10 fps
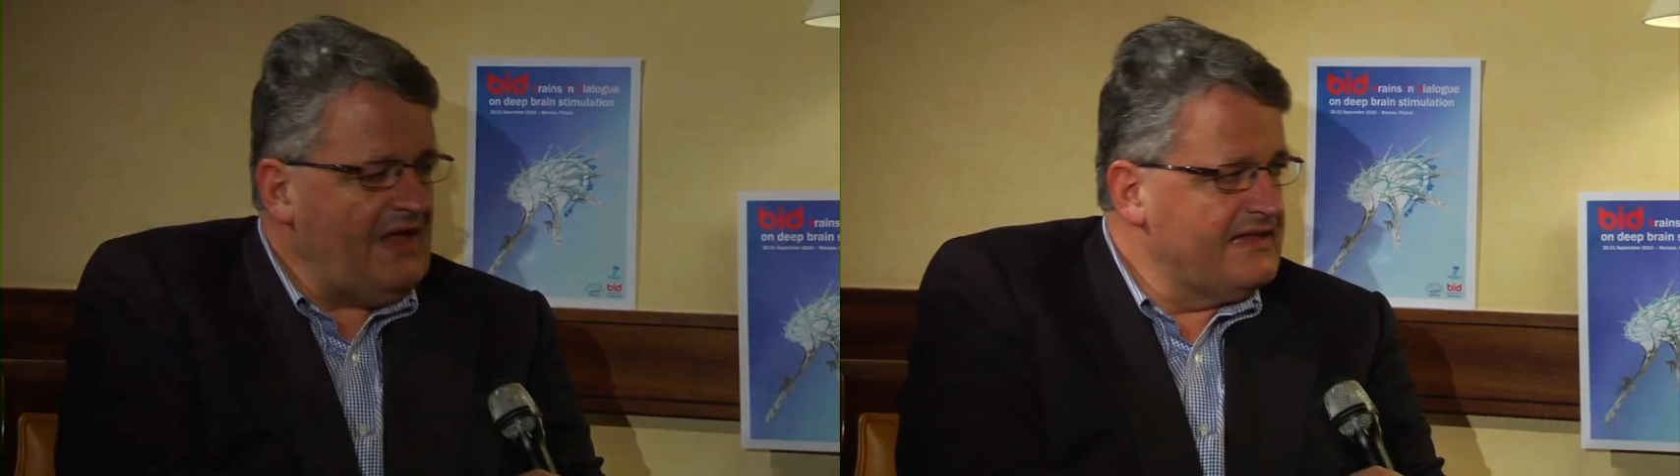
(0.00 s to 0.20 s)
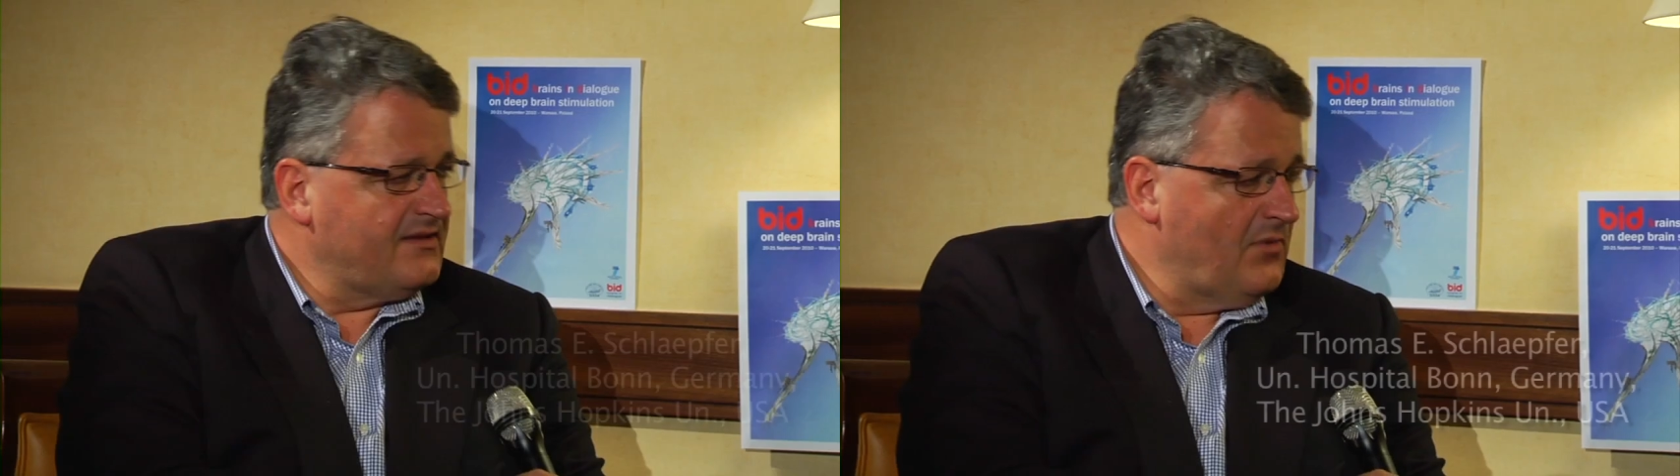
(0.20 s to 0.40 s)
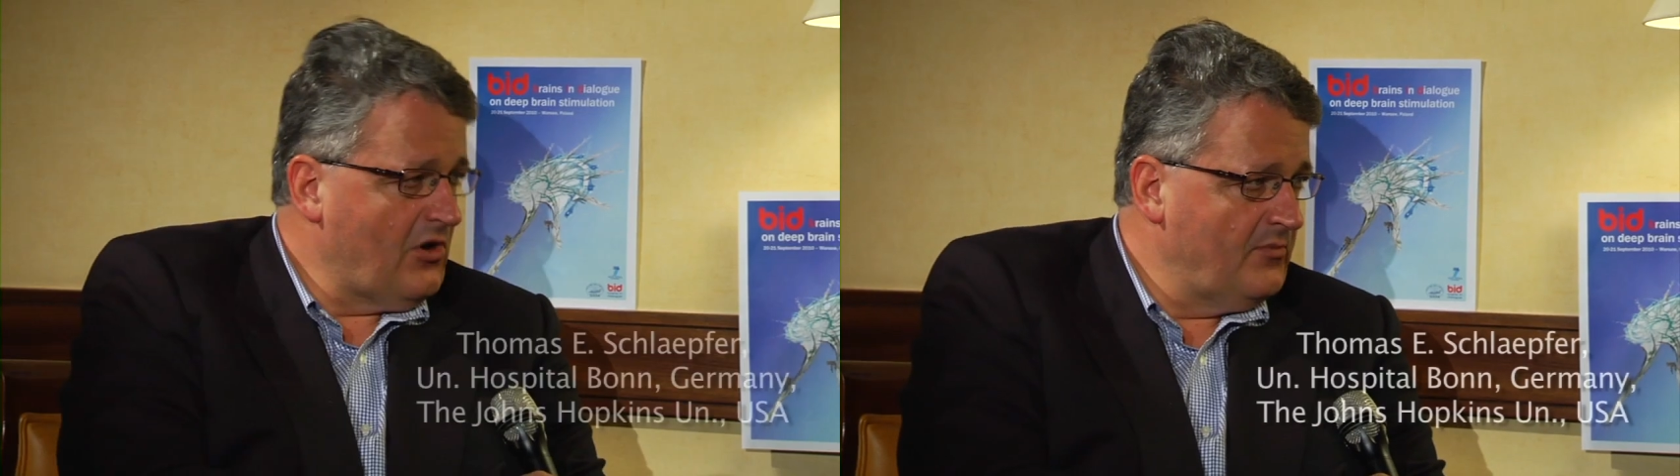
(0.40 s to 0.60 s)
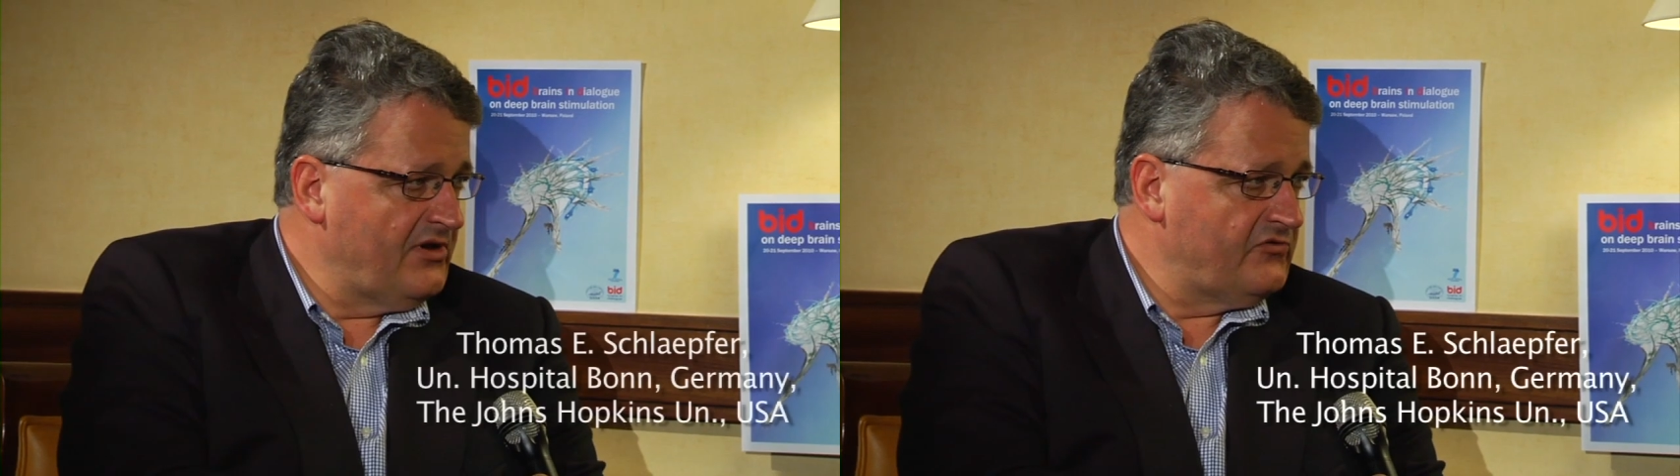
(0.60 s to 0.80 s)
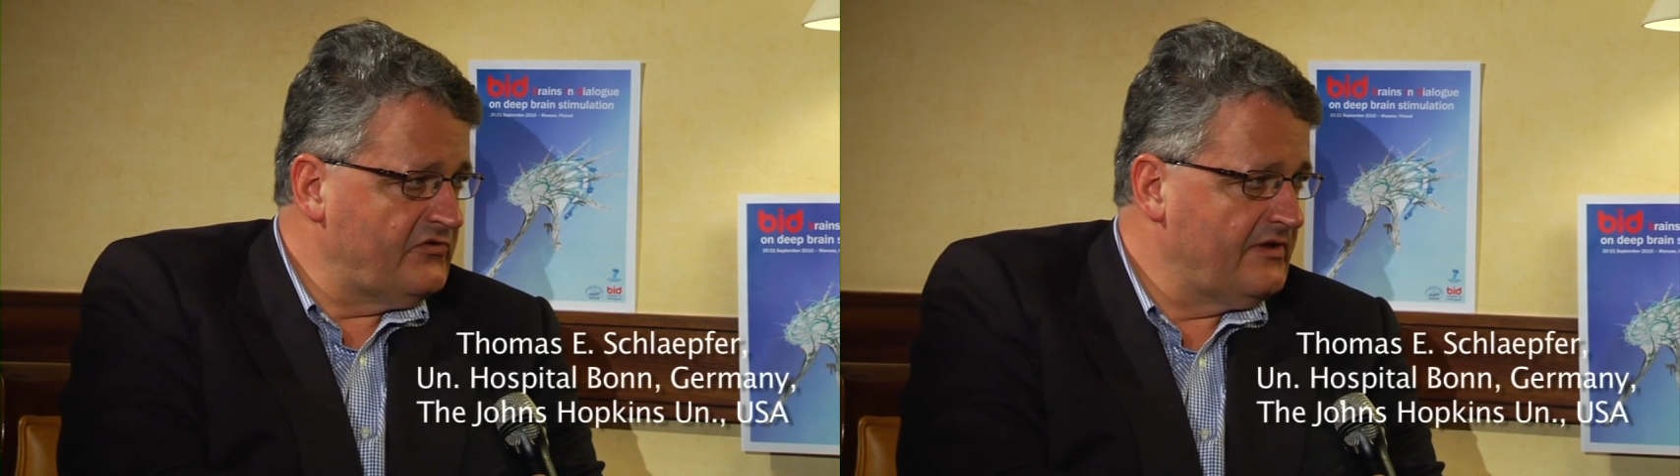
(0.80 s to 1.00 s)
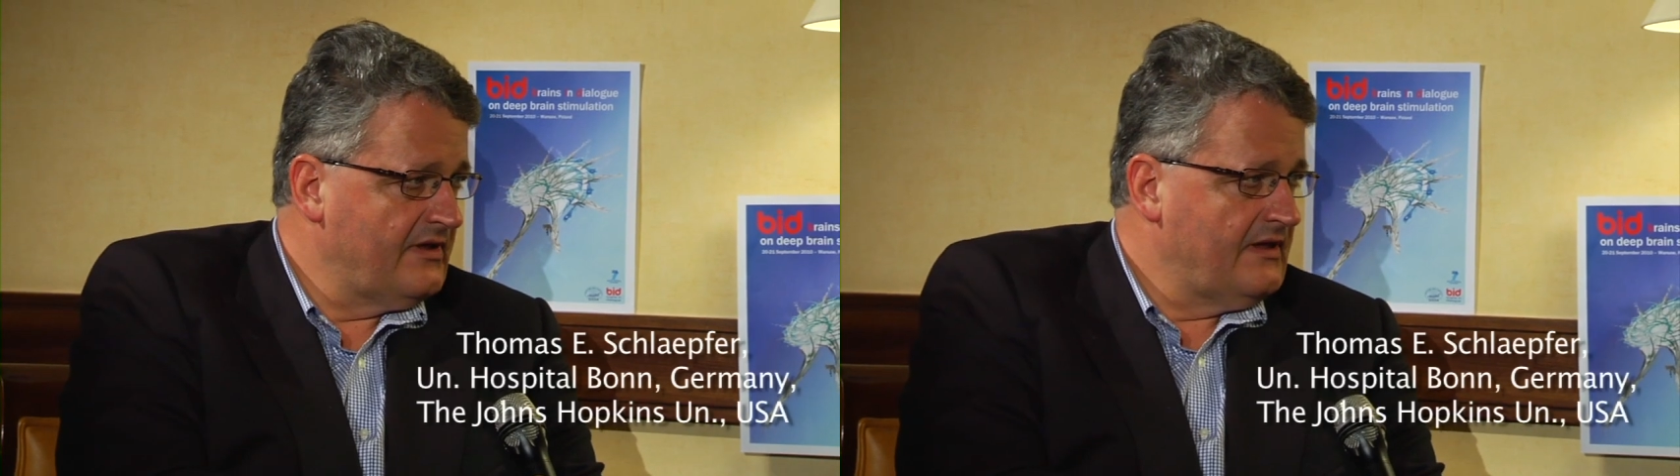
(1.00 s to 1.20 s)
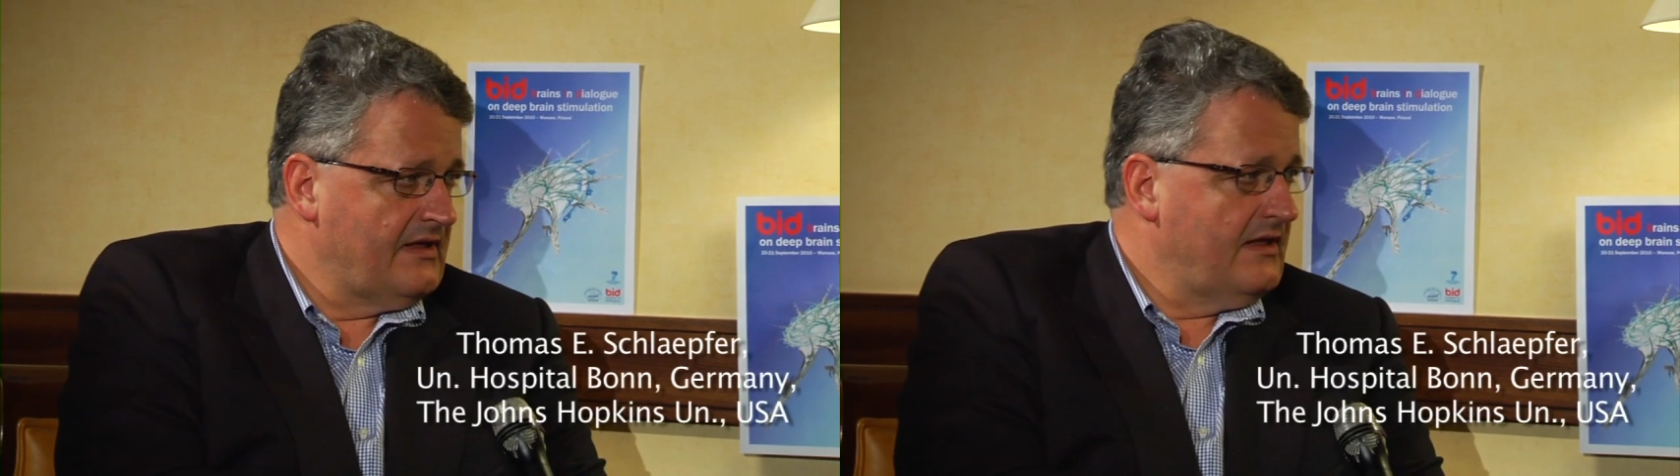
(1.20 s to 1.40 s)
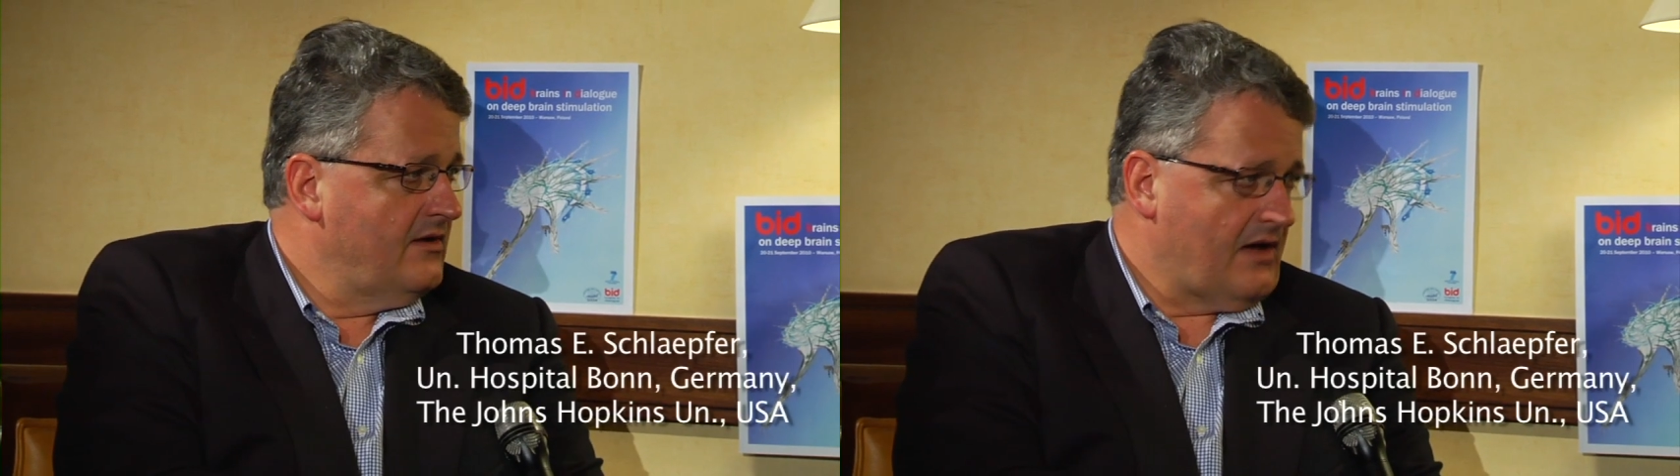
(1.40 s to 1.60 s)
At the moment,
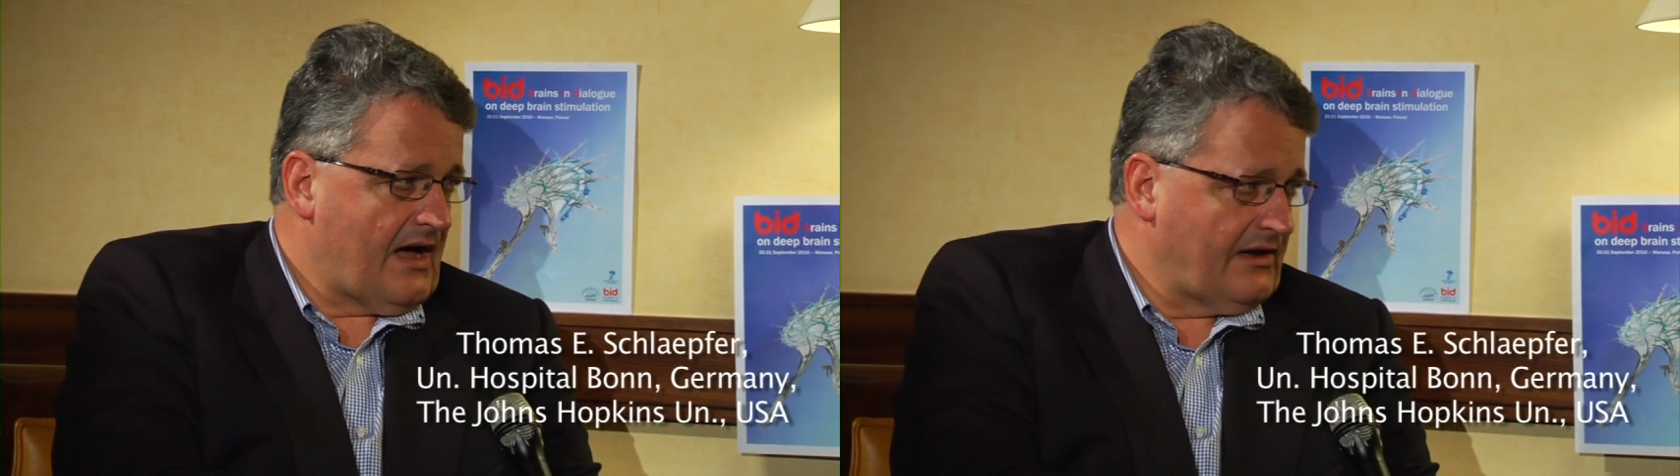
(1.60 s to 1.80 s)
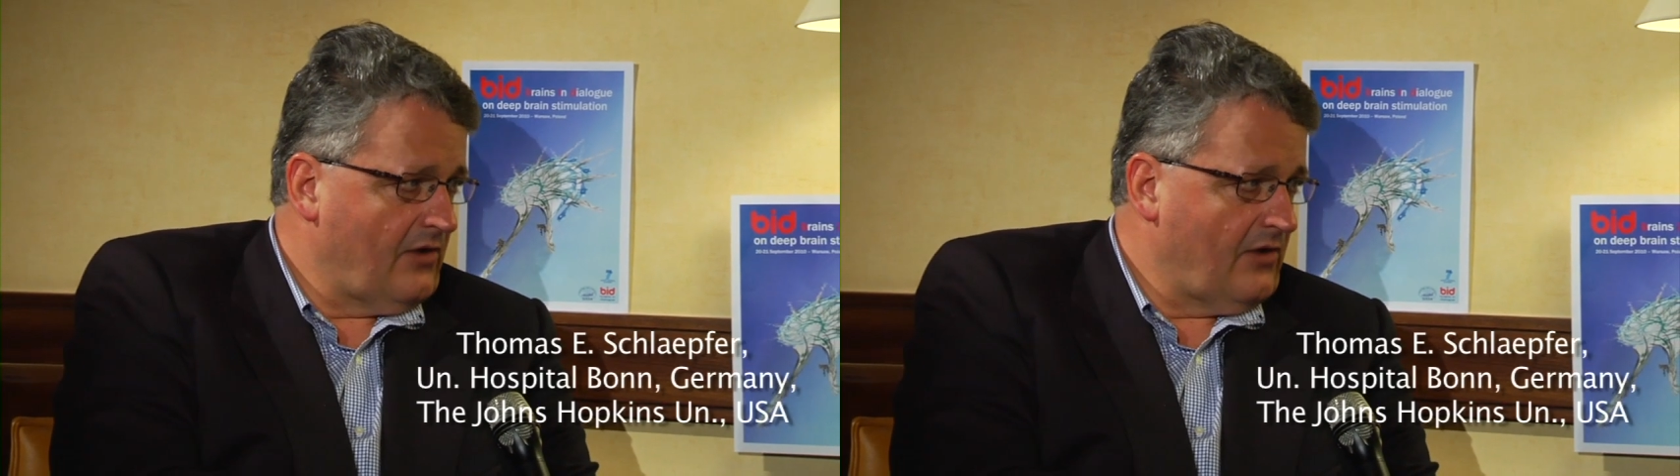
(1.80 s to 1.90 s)
I